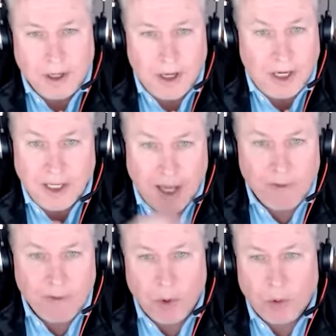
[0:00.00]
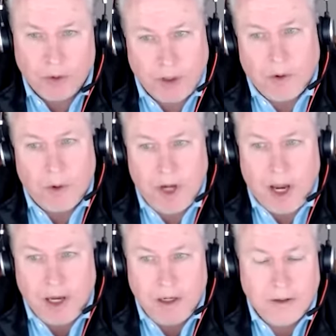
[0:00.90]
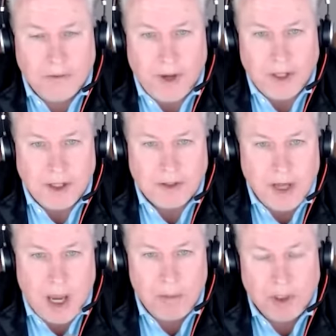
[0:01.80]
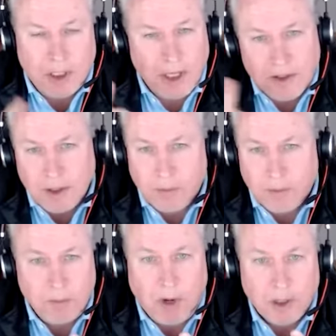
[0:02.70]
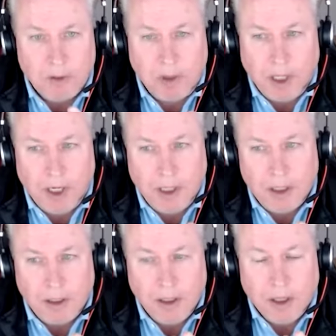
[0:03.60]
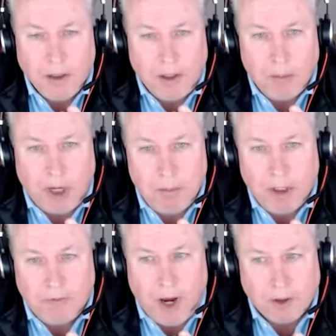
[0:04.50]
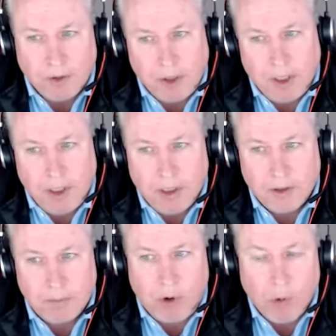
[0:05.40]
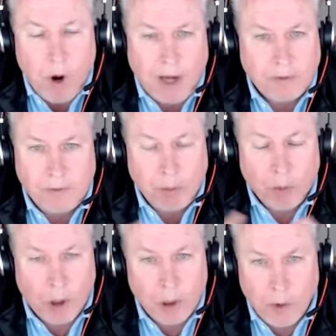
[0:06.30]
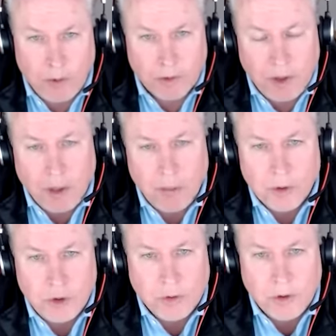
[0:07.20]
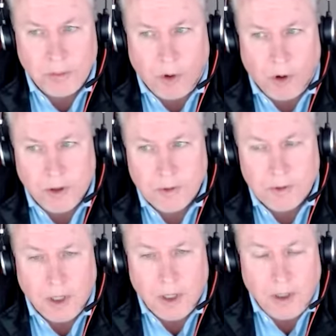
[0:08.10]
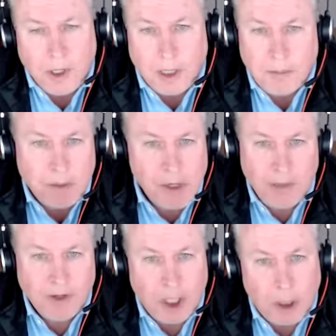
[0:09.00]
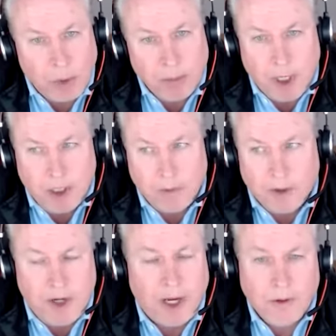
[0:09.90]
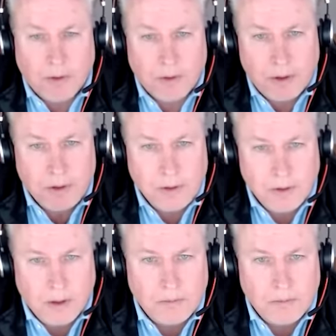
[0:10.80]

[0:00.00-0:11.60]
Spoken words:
inevitable 0-day event that's happening, incident response planning that may be factored into this, proactively working with your cyber insurance partners, and maybe even implementing retainers. So.